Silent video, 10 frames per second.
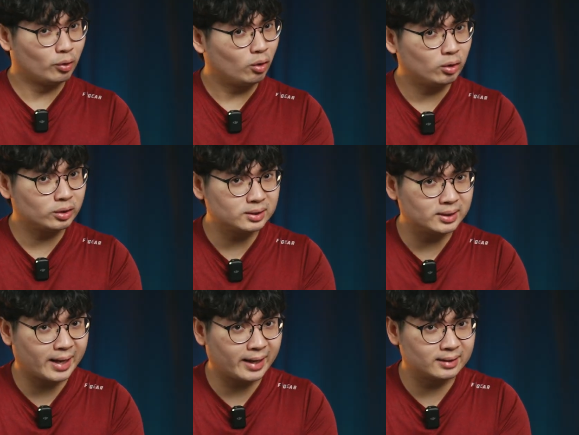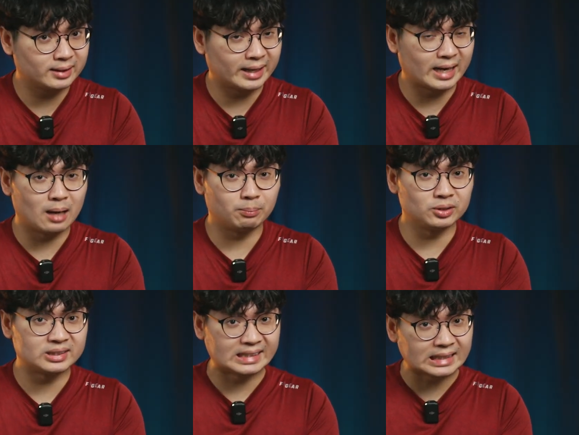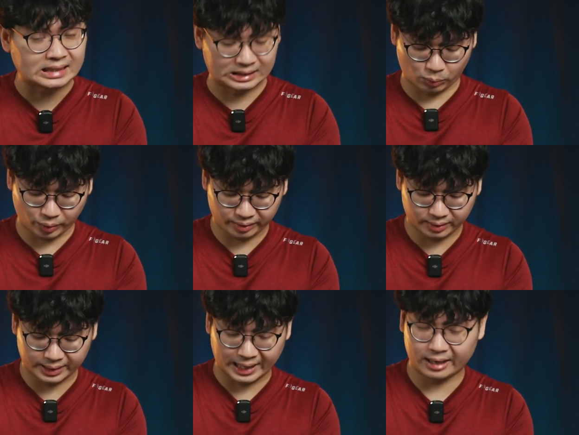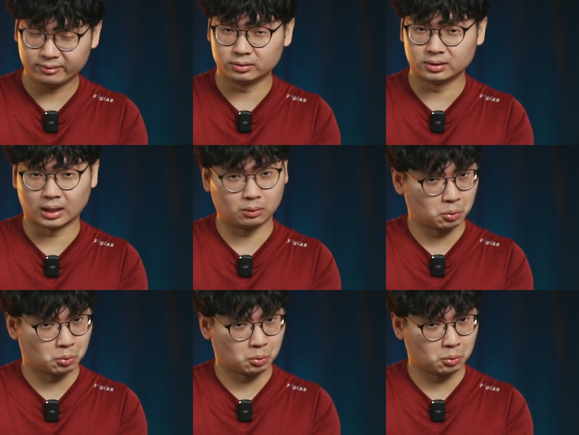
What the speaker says: no longer get an Apple sticker with the iPhone now,